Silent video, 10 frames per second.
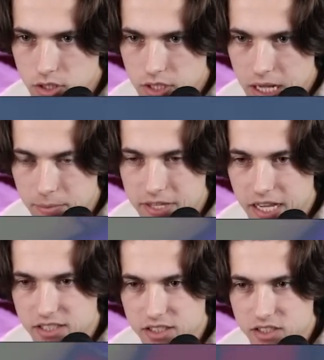I'm
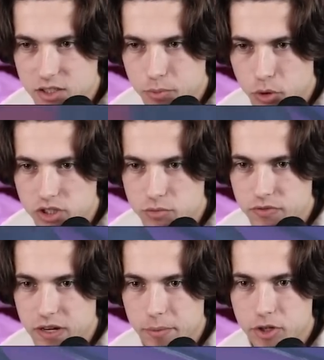guessing this is a poison move
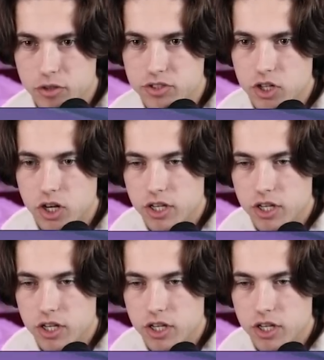here. I'm going to go stonk